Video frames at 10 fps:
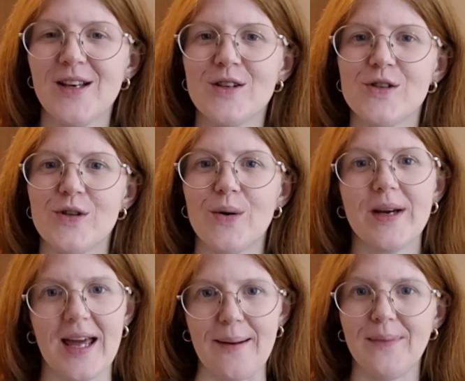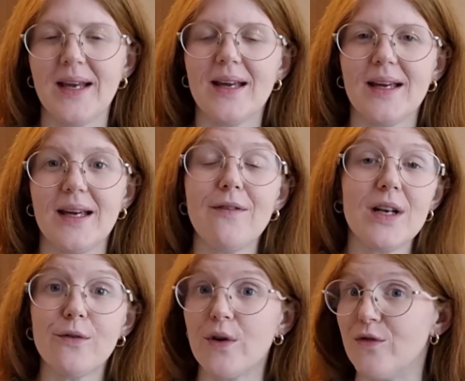So again, even
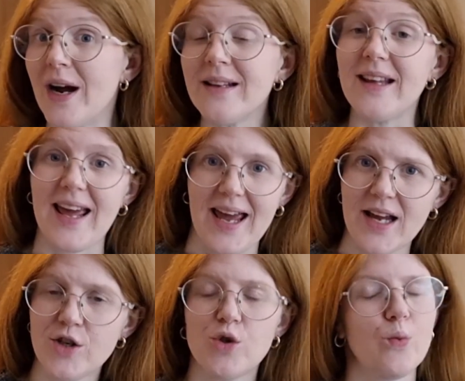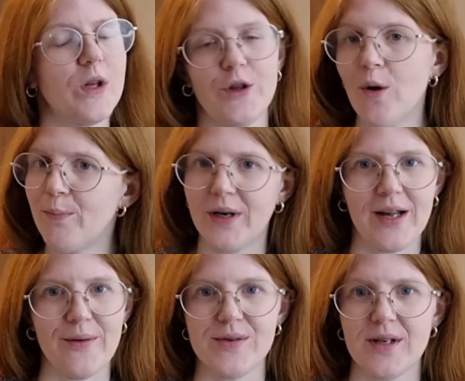if we write the H, we don't
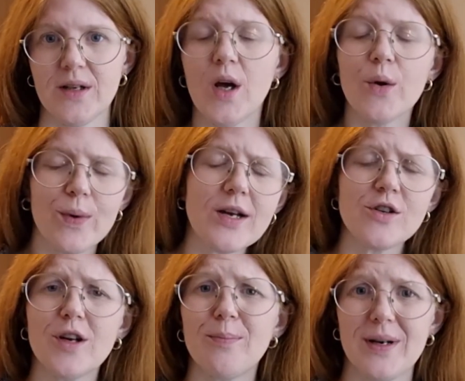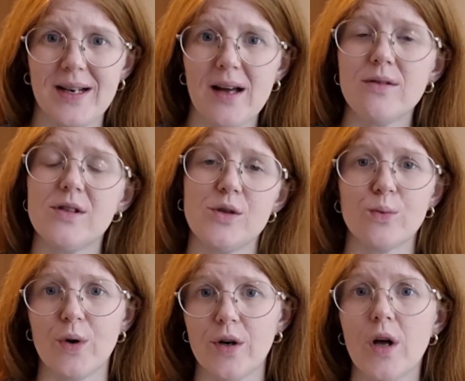pronounce it. We actually pronounce this
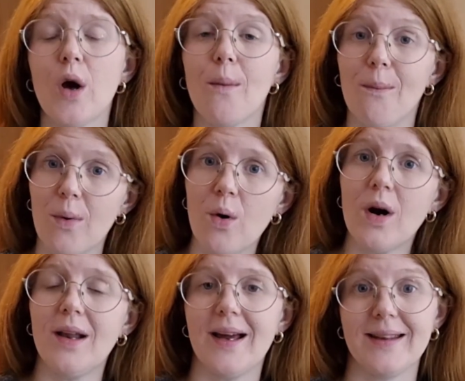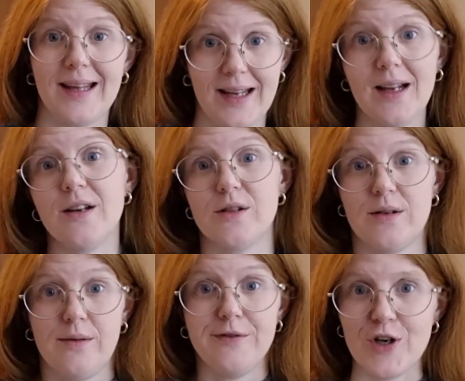word more like the English
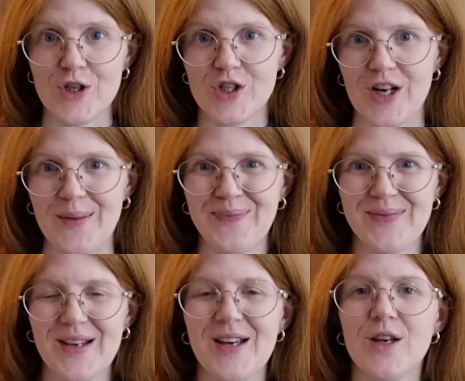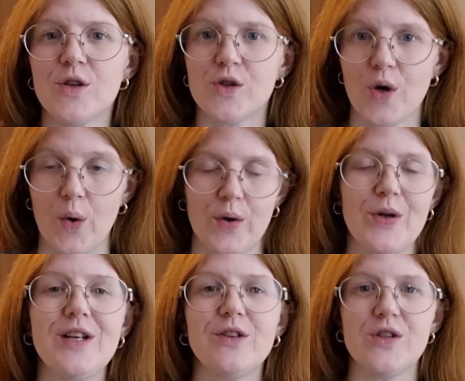version. So you
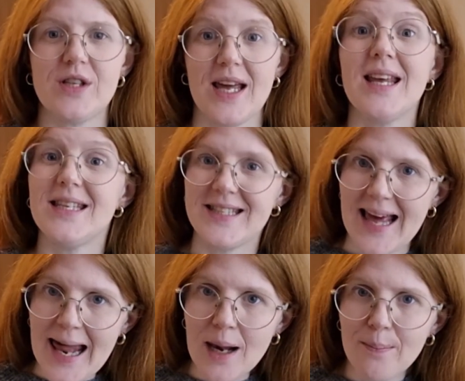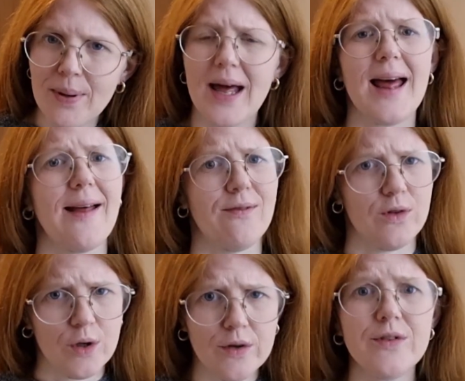need to say hjälp and
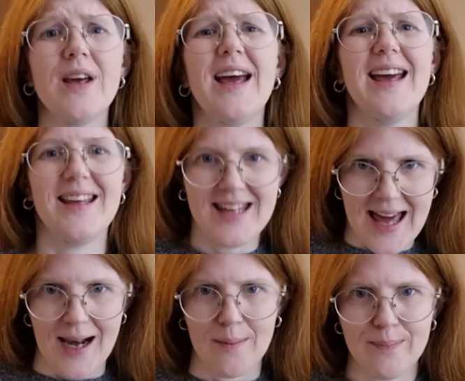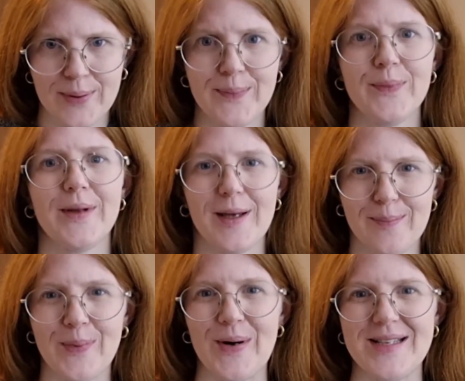not hjälp.
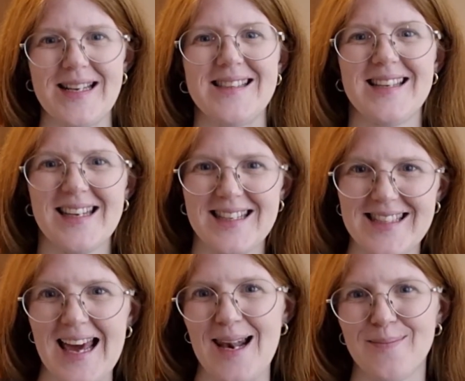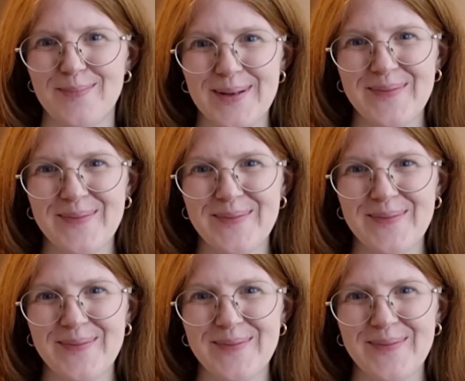Important, hjälp.